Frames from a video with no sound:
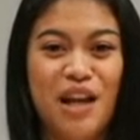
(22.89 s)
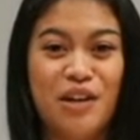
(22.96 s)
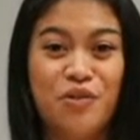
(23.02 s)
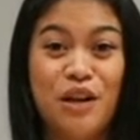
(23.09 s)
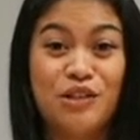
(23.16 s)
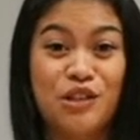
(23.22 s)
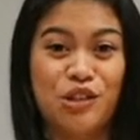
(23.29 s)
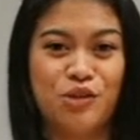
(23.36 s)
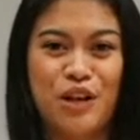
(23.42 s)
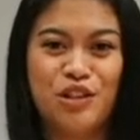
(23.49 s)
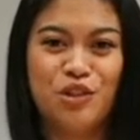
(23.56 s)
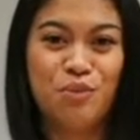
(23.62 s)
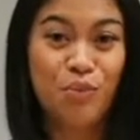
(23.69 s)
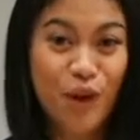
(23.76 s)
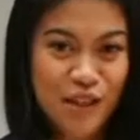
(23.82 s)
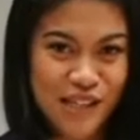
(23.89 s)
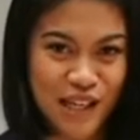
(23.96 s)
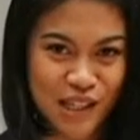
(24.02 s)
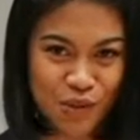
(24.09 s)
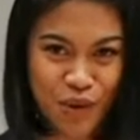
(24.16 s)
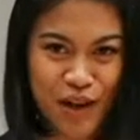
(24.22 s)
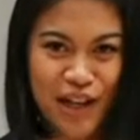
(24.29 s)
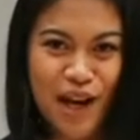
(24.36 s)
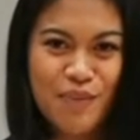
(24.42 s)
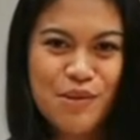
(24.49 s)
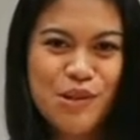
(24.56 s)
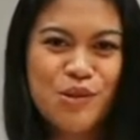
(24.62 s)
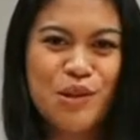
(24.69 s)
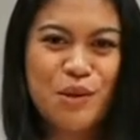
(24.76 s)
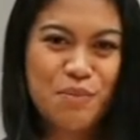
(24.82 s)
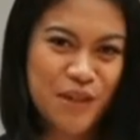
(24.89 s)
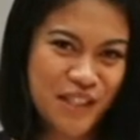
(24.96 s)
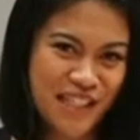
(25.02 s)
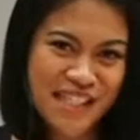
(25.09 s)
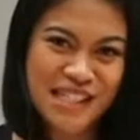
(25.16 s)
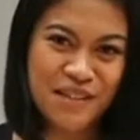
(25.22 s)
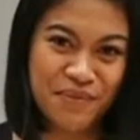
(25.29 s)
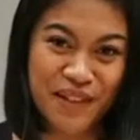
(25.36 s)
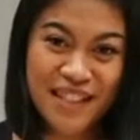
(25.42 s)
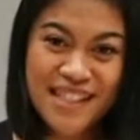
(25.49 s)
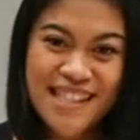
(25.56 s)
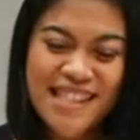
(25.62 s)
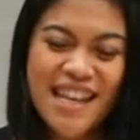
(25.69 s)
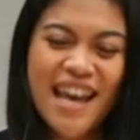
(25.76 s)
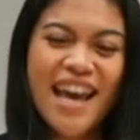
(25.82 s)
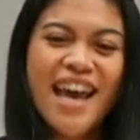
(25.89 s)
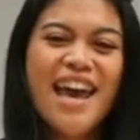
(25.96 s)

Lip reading: and registration process when it comes to the participants.